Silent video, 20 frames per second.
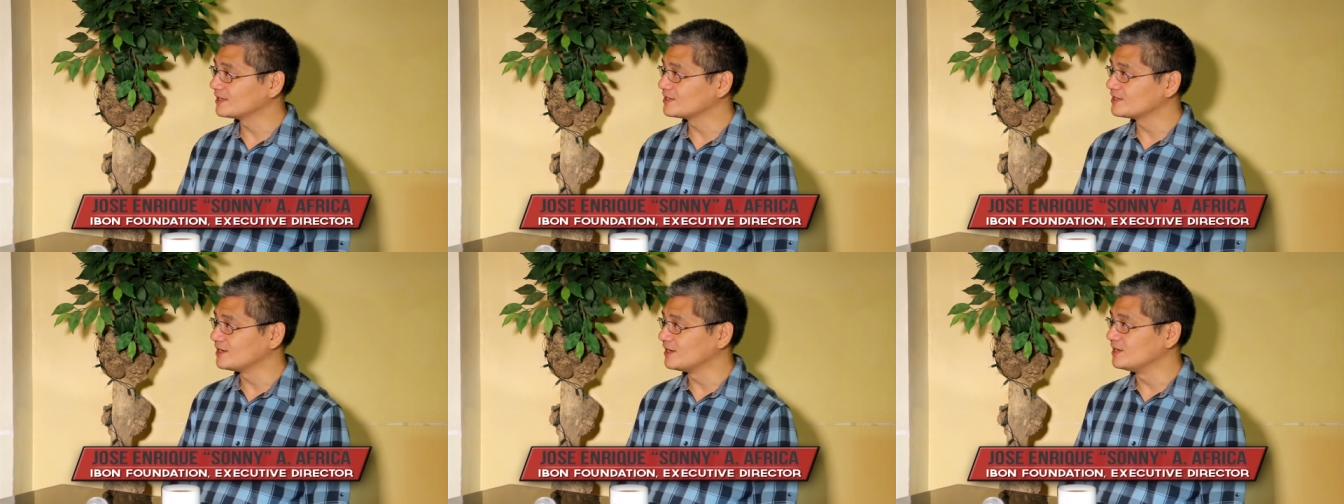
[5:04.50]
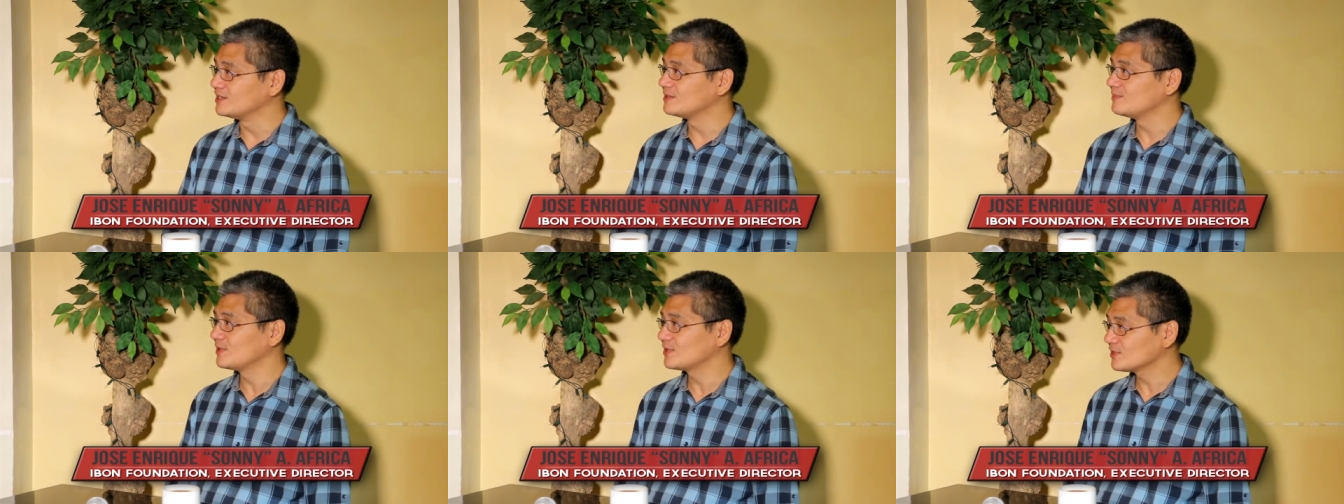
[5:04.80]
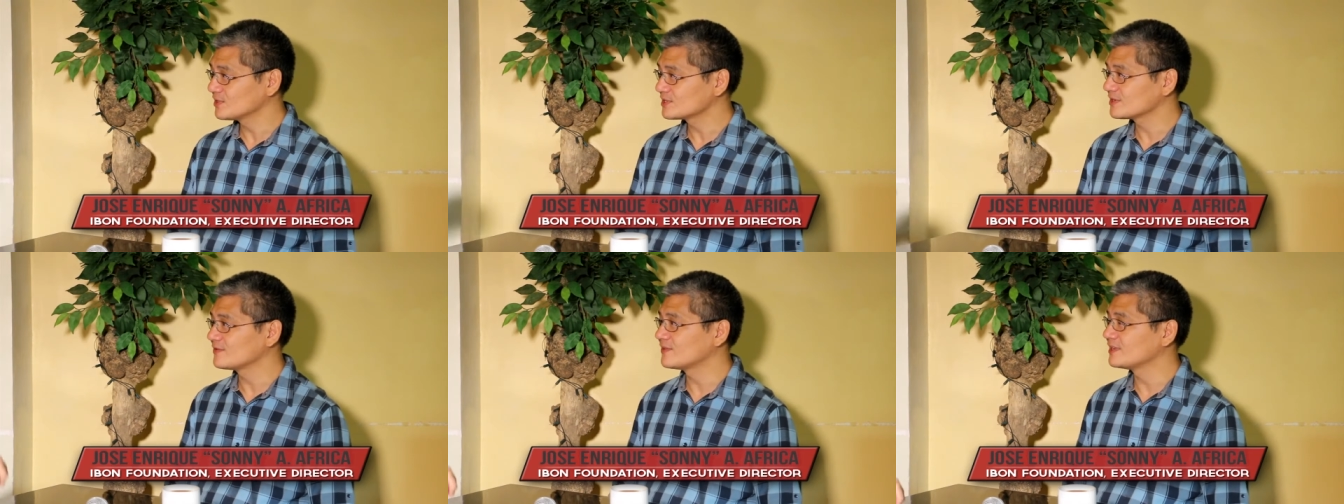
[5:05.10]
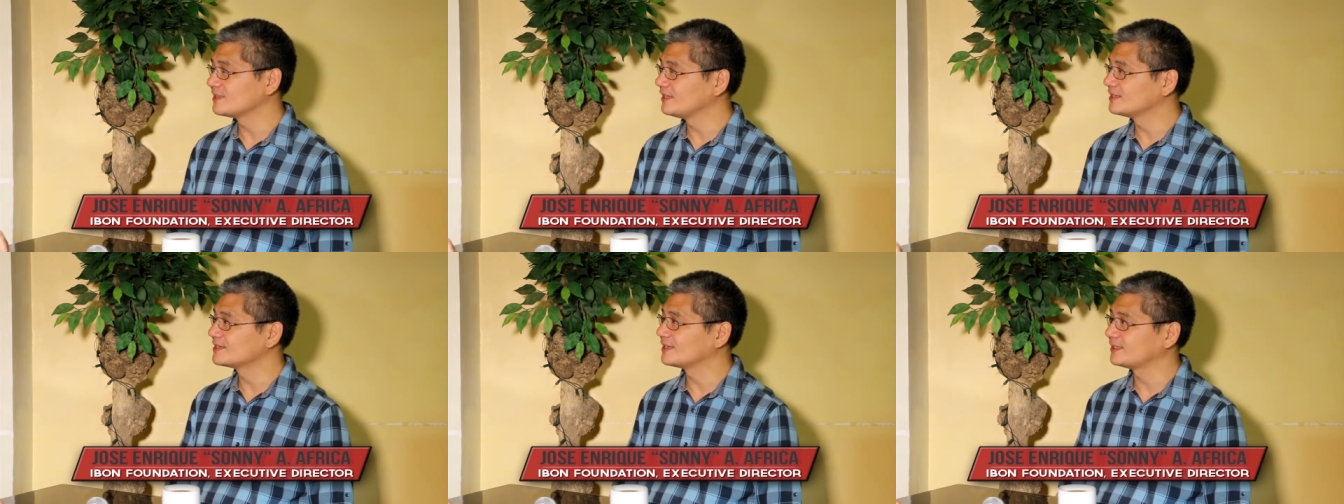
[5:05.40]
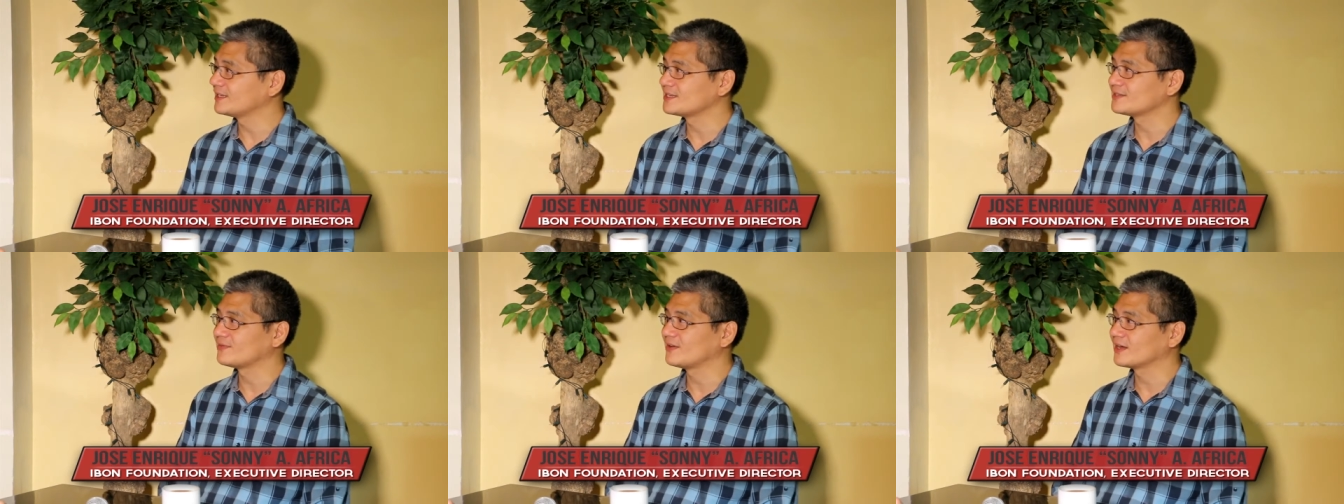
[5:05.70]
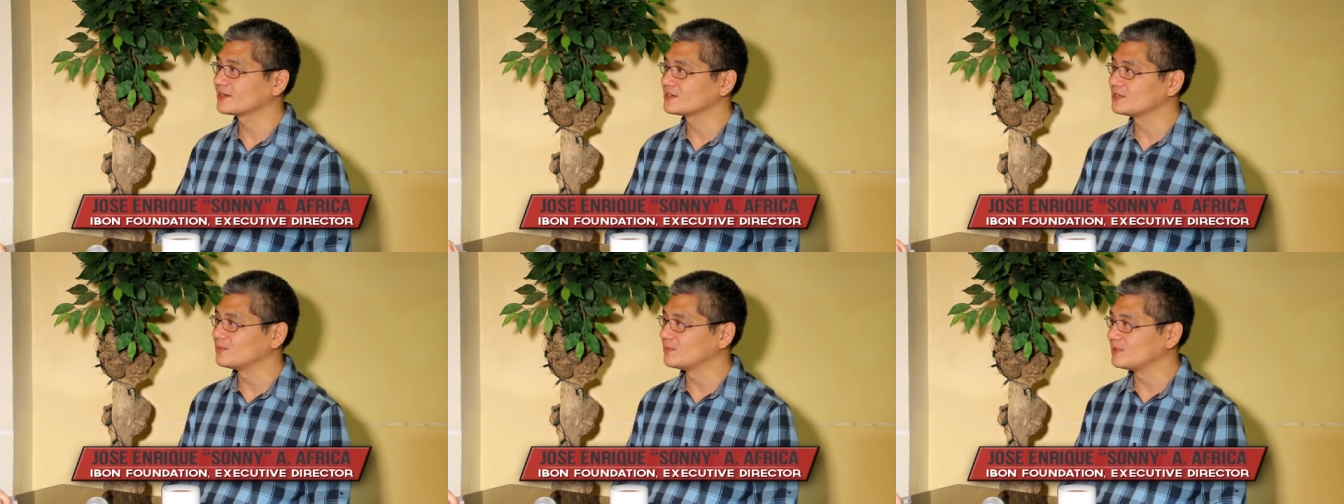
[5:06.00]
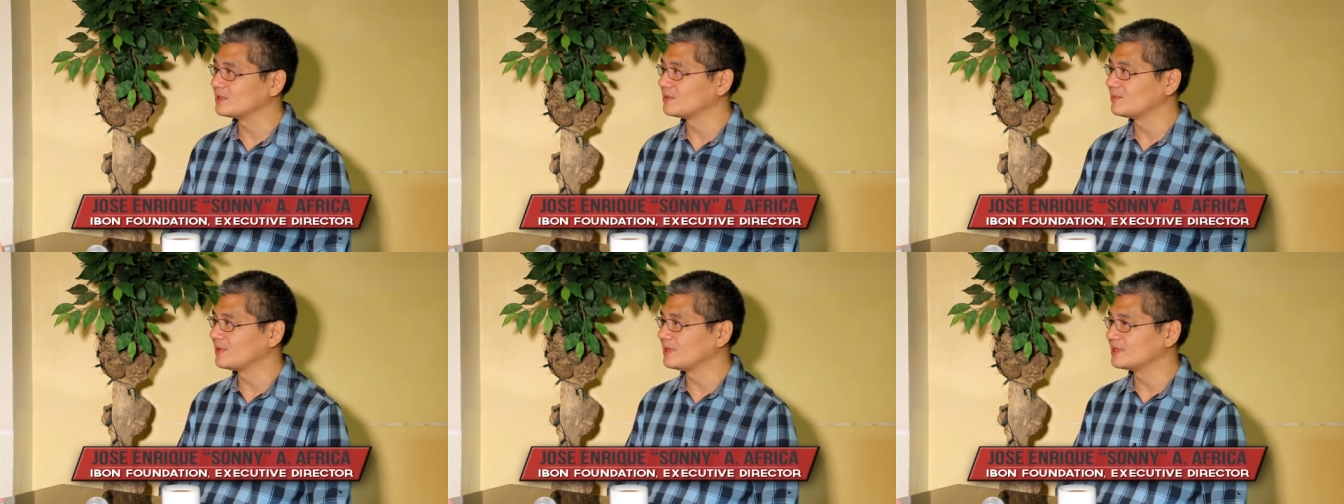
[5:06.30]
change because of their dissatisfaction
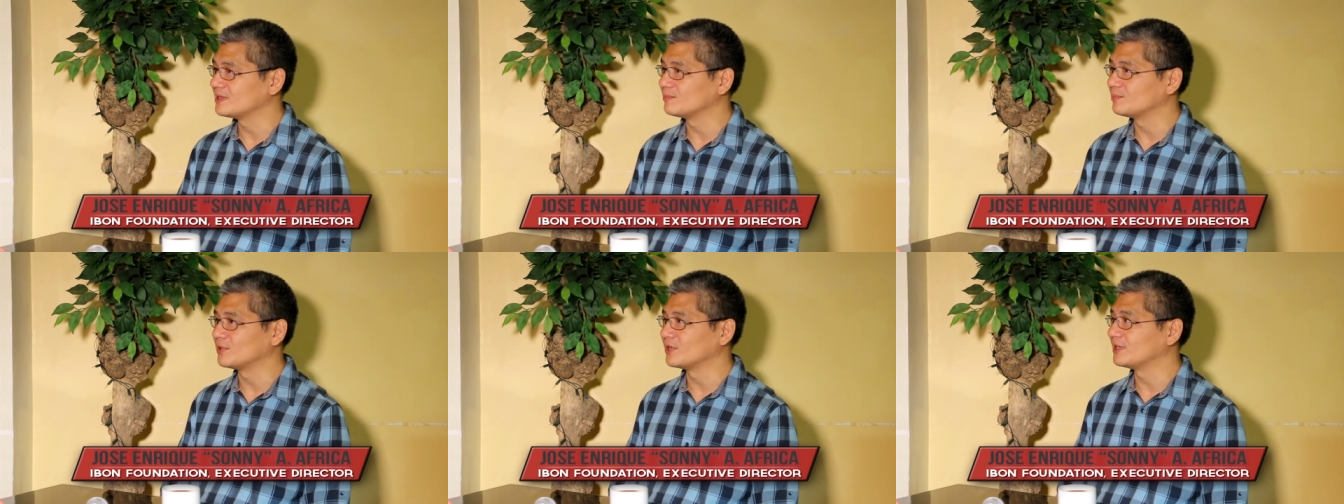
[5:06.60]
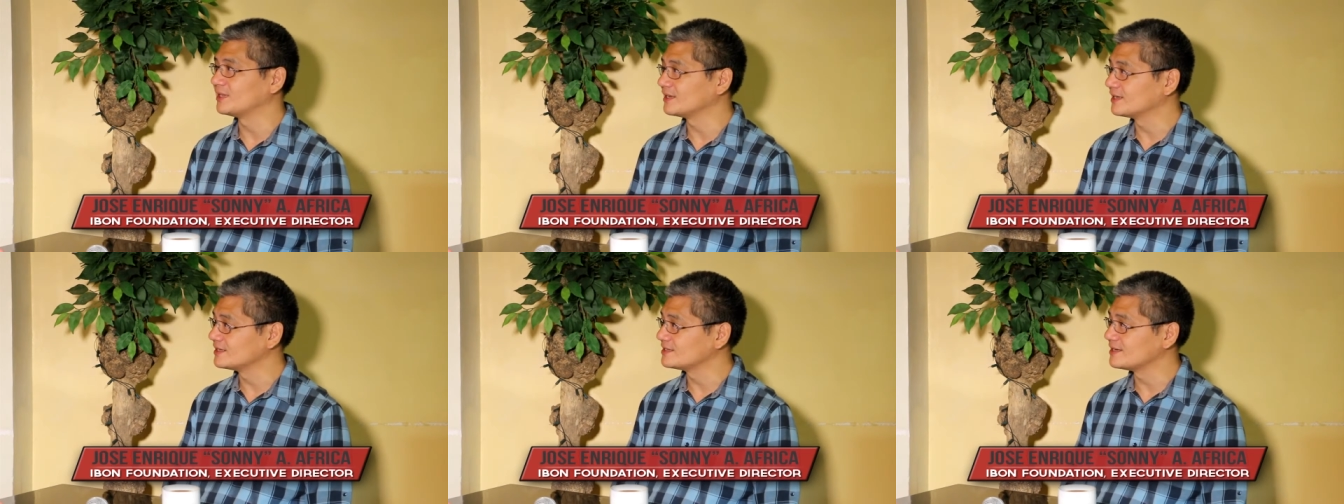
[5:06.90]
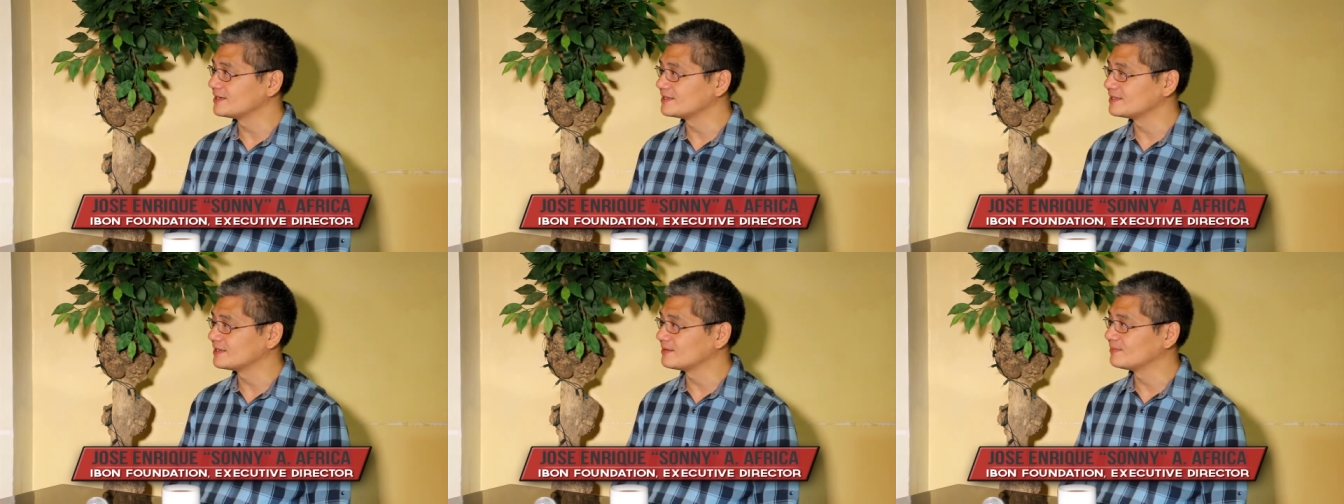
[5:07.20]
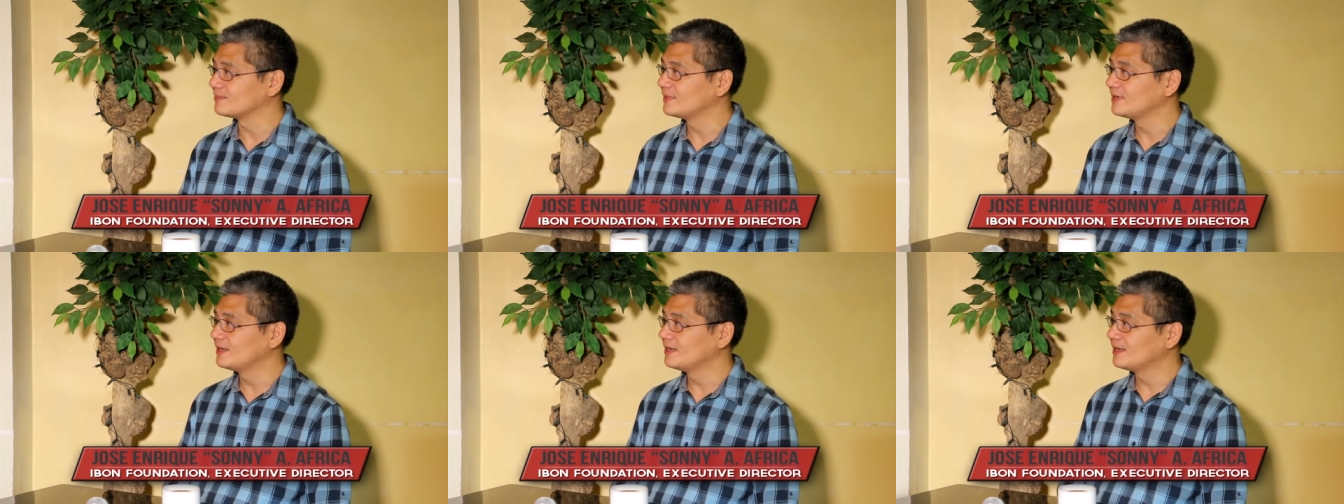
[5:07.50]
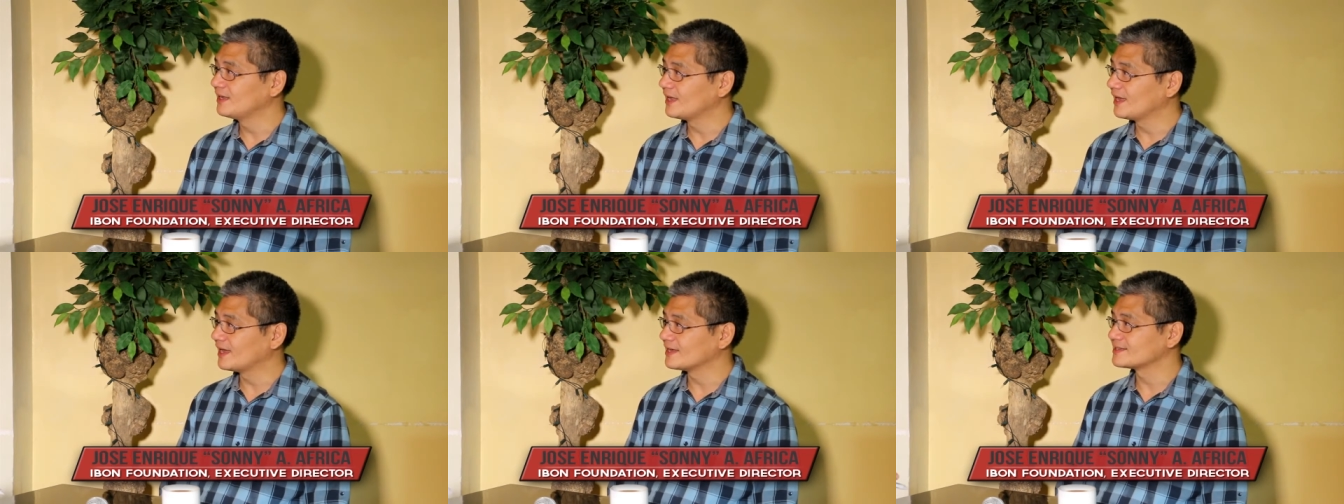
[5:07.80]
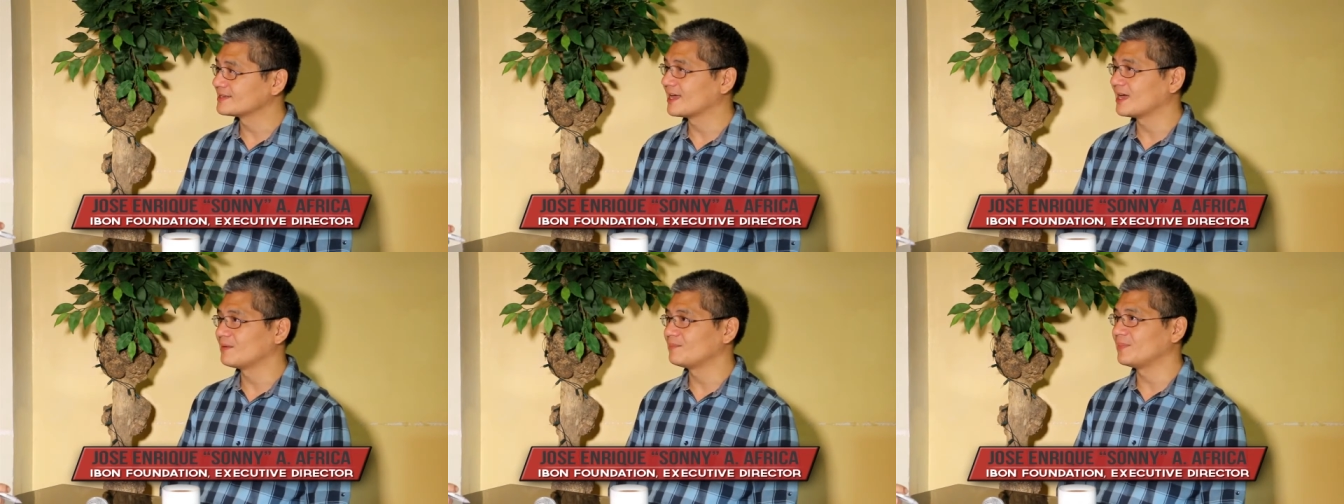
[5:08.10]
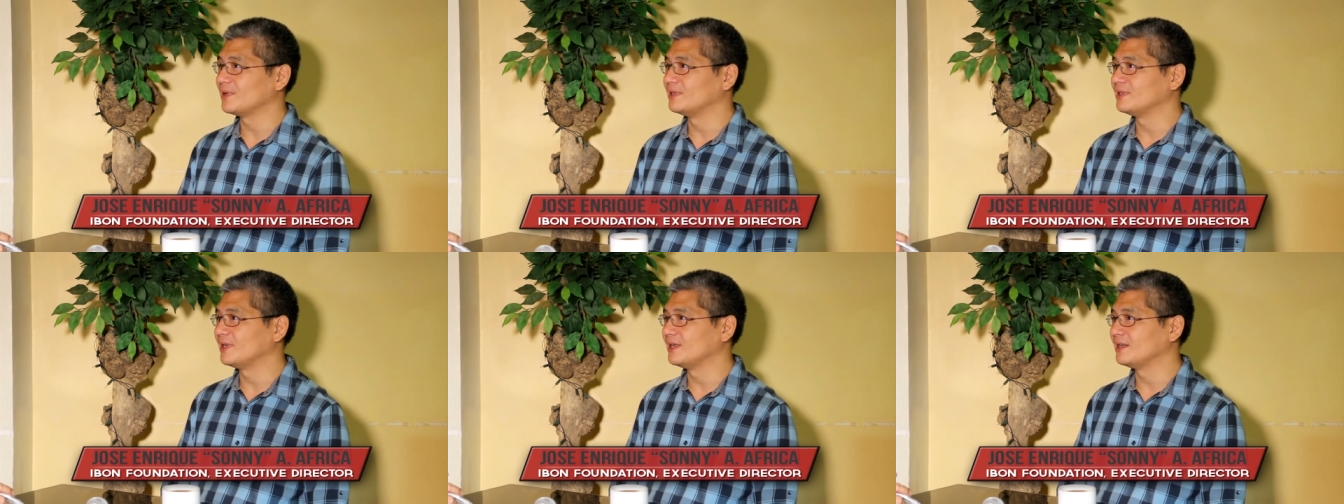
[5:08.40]
with the way the political system has happened.